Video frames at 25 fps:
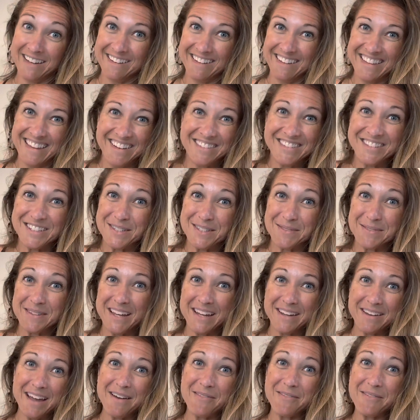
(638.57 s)
And they were just
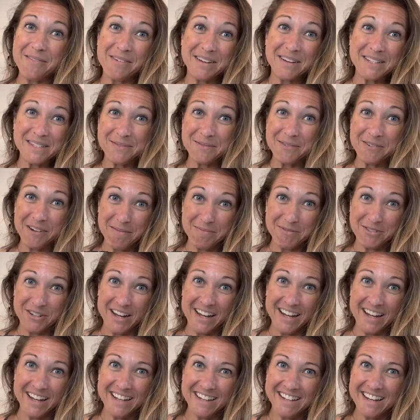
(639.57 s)
like, yeah, we want some grape
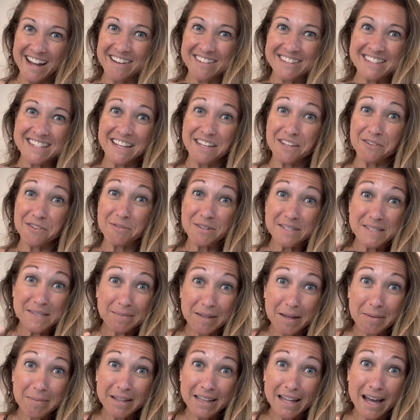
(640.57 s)
drink. Now it's like, you want some
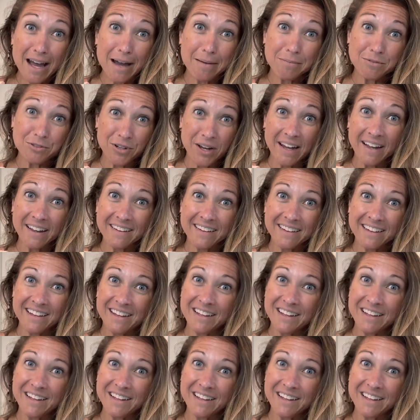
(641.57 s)
lemon lime drink?